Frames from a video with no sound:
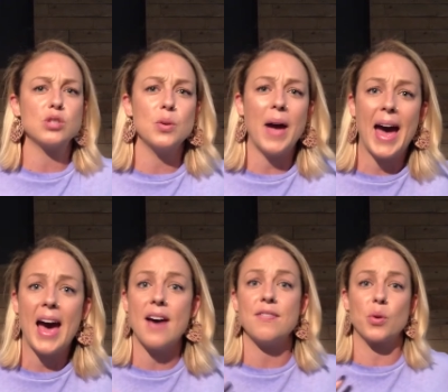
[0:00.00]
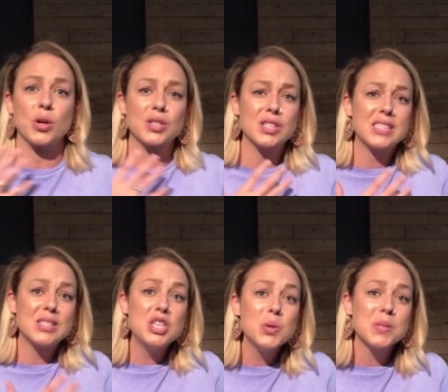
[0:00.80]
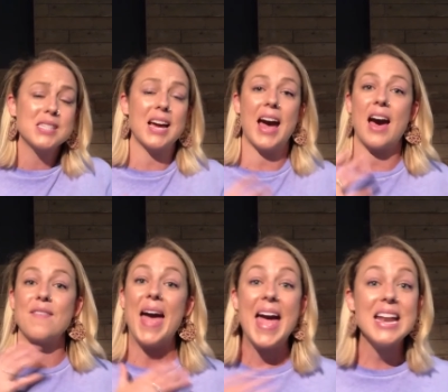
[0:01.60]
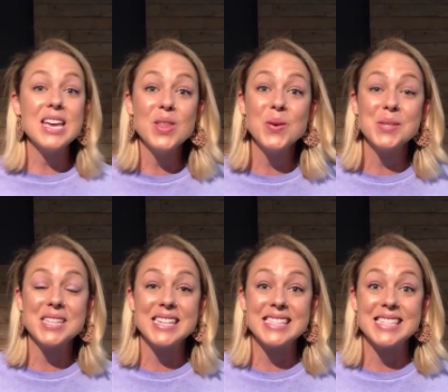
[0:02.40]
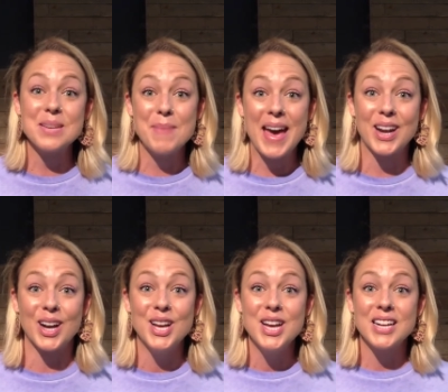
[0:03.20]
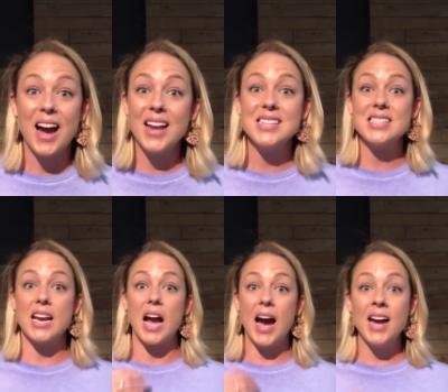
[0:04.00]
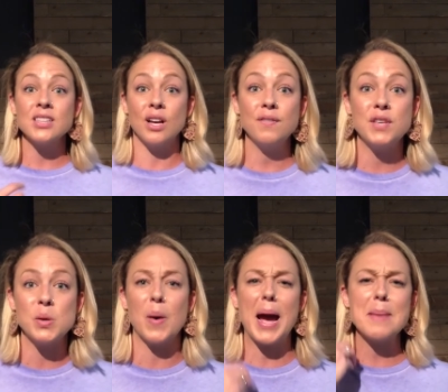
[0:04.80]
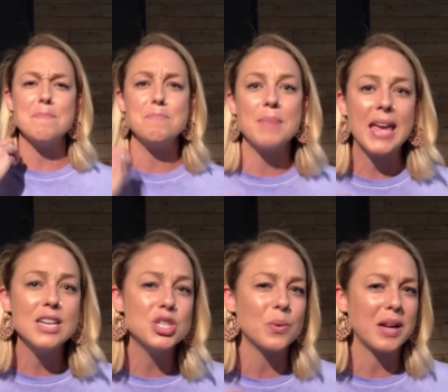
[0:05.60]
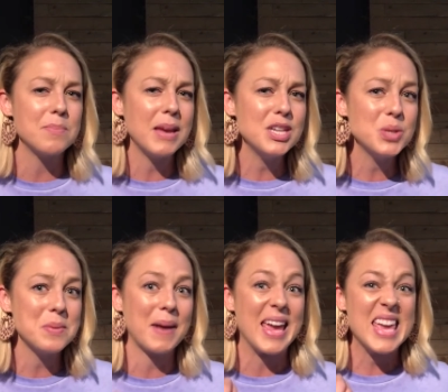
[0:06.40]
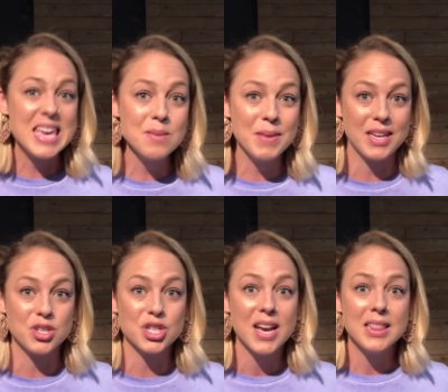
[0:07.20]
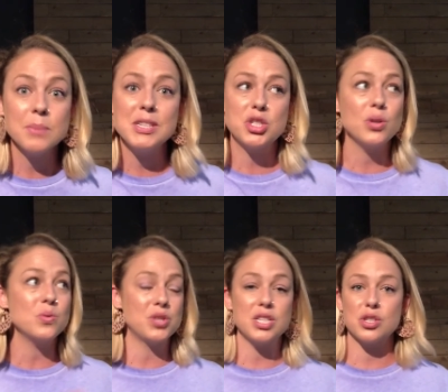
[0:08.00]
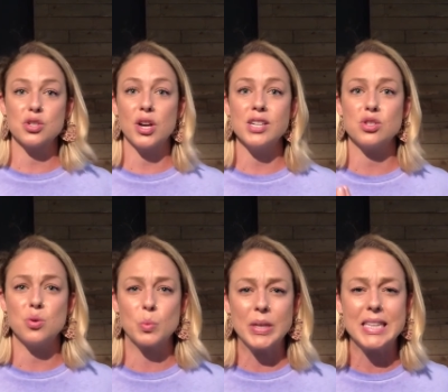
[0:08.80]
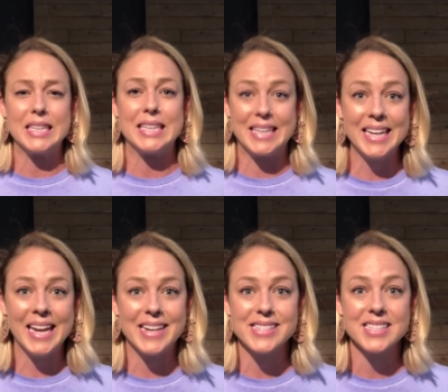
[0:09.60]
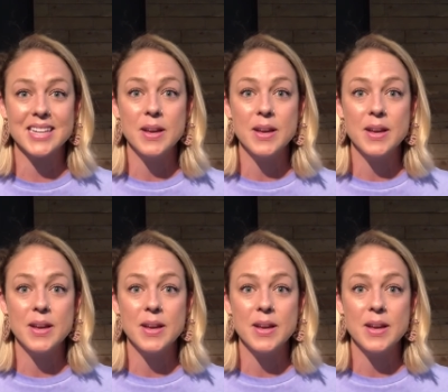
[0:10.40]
you have, or used to have, any of those things, doesn't matter. God is like, I love you. I made you, and I made you in my image. Let me show you Jesus Christ so you really get it.